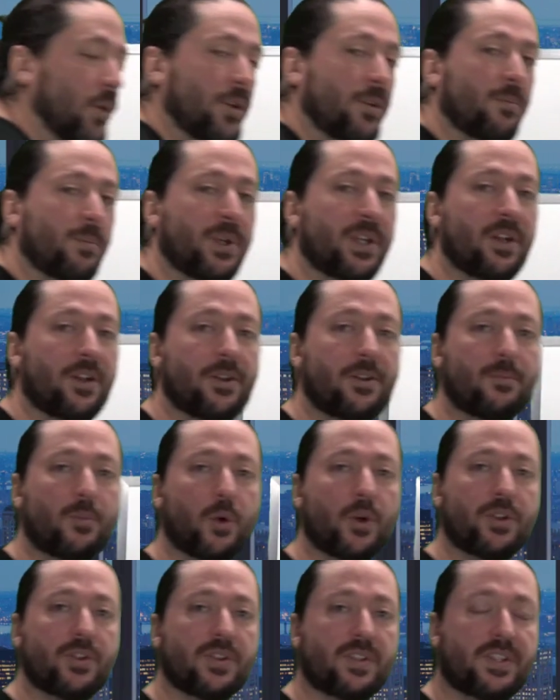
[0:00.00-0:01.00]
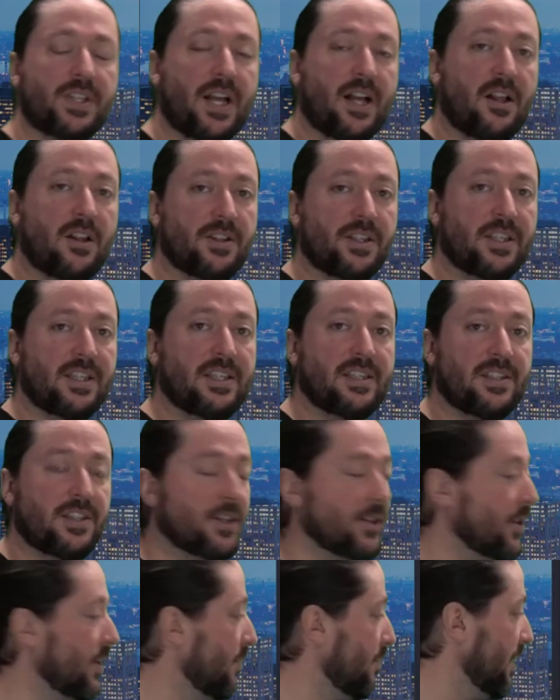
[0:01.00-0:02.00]
you build, the more you sell, the
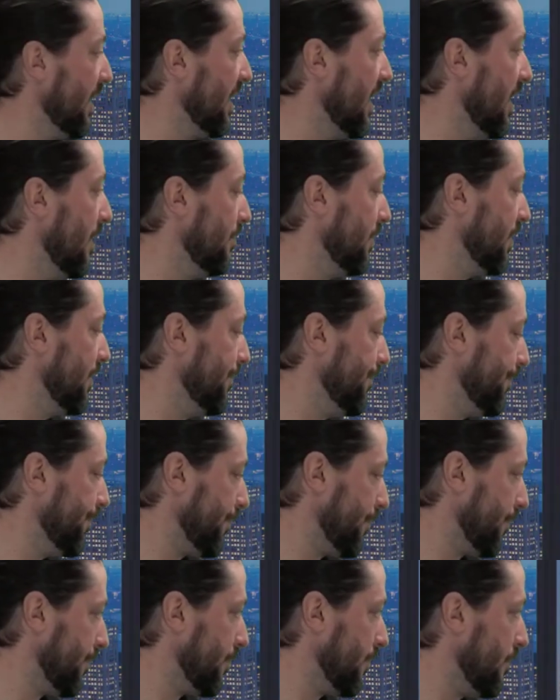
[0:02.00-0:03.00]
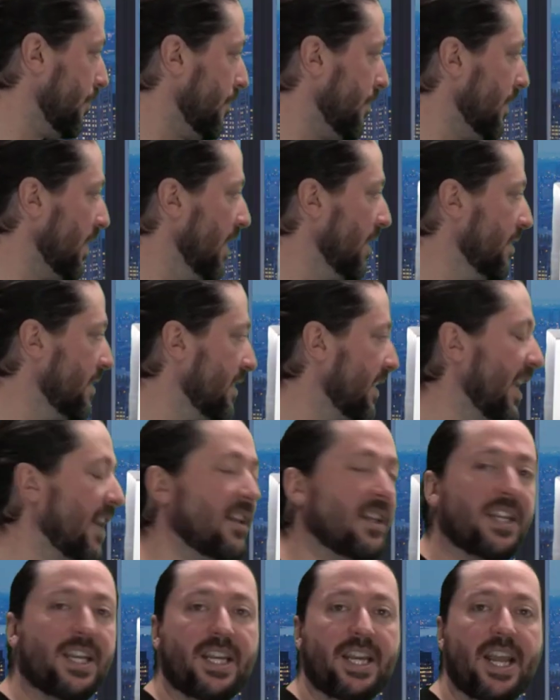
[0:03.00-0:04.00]
easier it becomes.
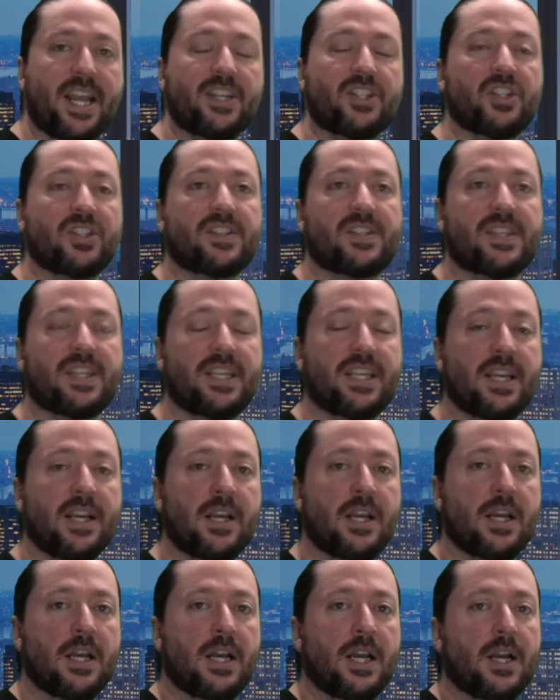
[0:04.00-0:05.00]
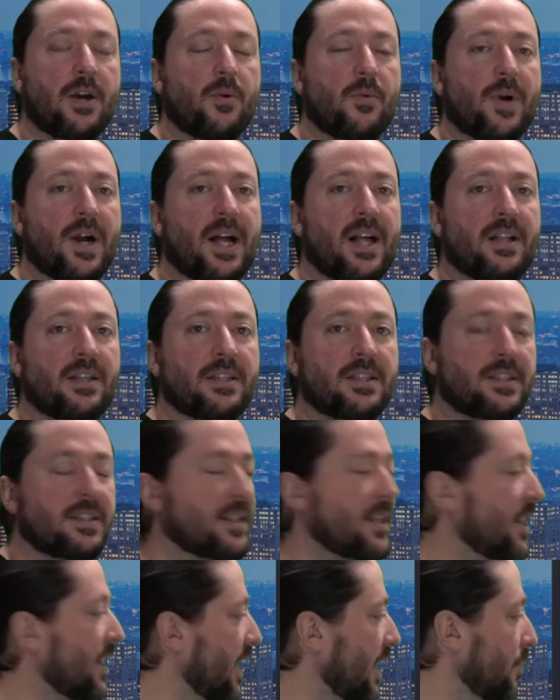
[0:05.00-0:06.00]
Scaling an agency, well,
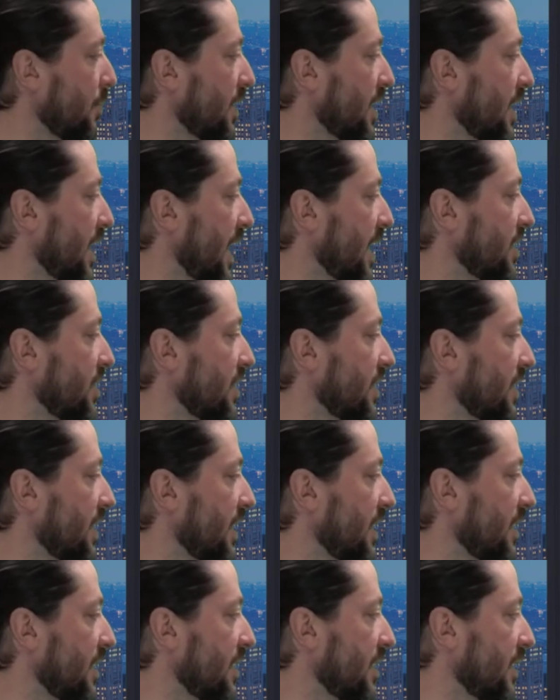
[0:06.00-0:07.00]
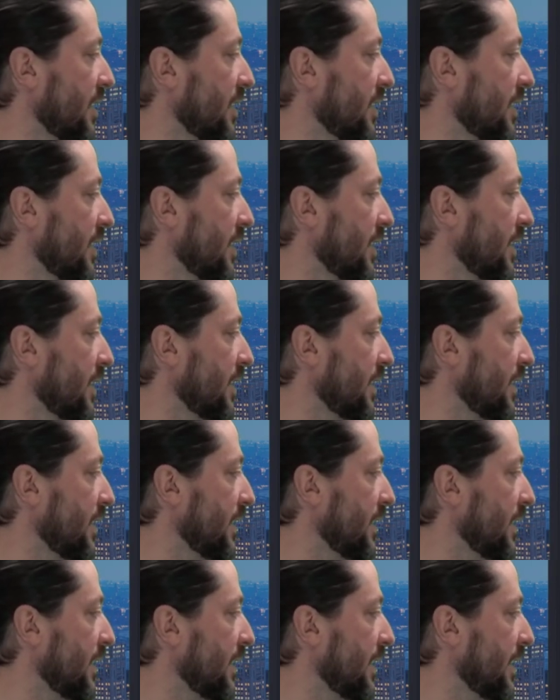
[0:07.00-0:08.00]
the thing with an agency, and
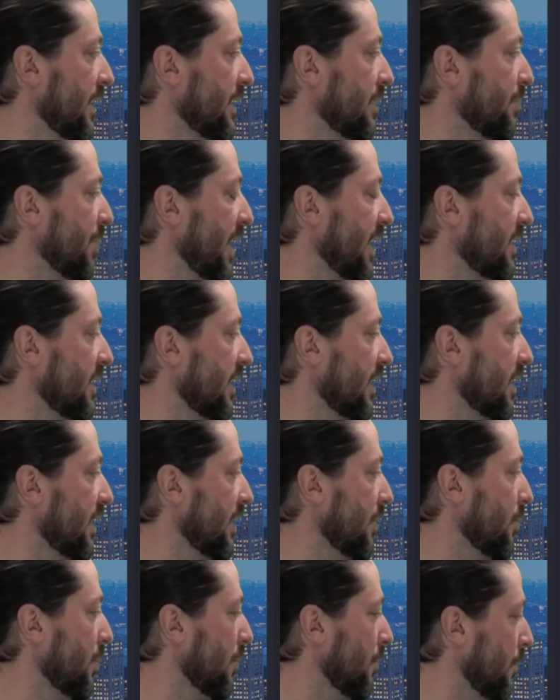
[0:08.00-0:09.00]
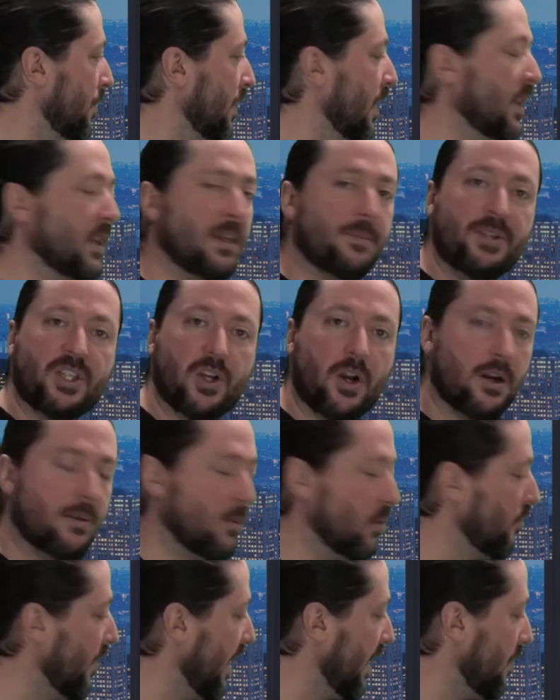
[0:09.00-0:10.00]
it's basically, let me talk
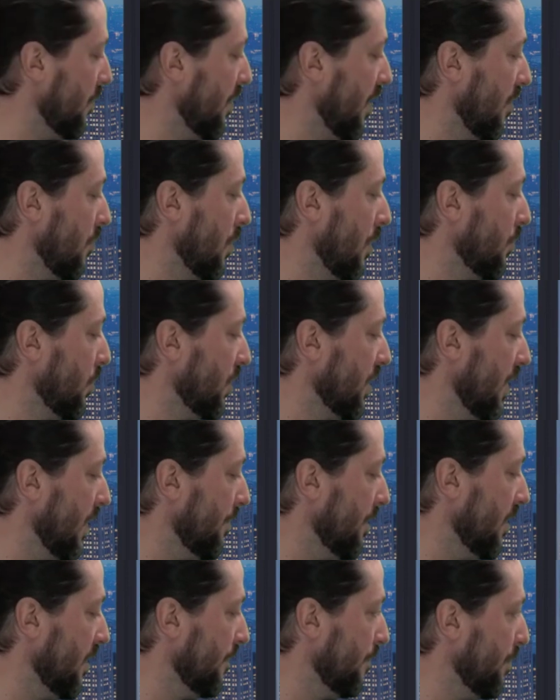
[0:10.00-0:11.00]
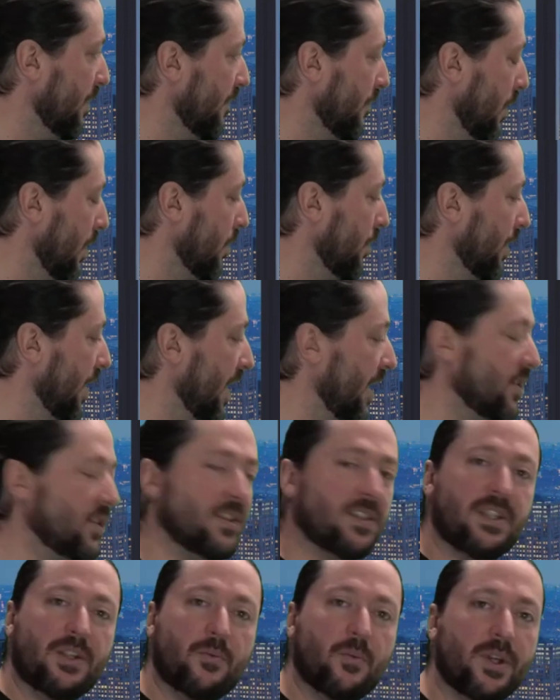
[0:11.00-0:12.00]
about rank and rent one more time here before I go to
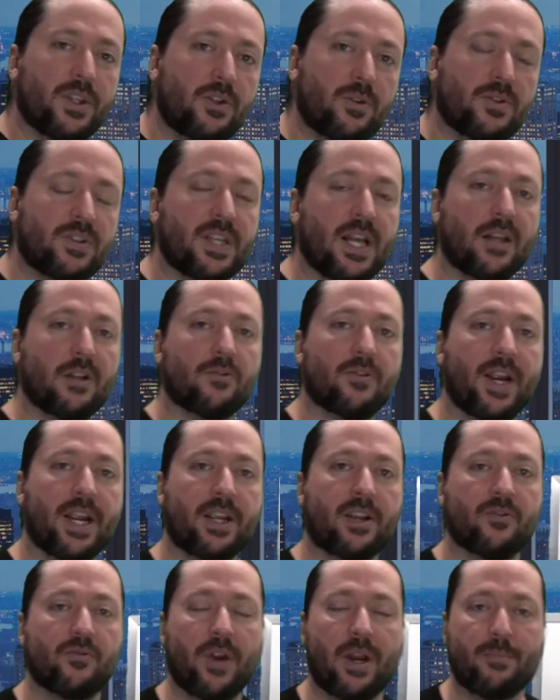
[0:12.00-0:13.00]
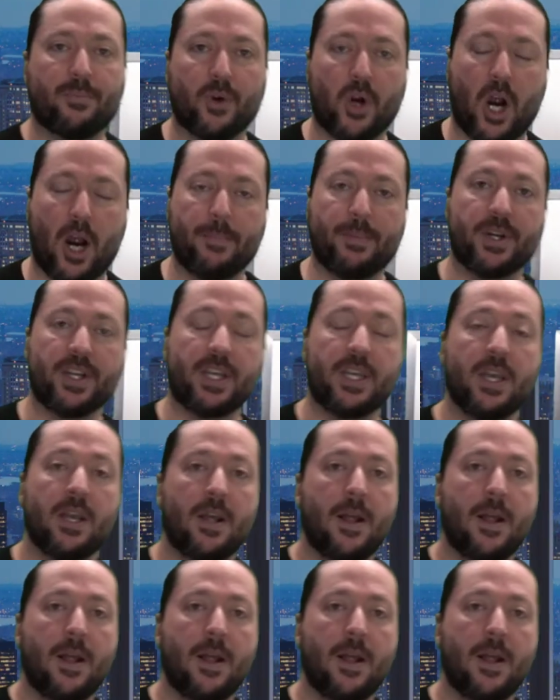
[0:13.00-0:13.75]
agency. When you sell a rank and rent property,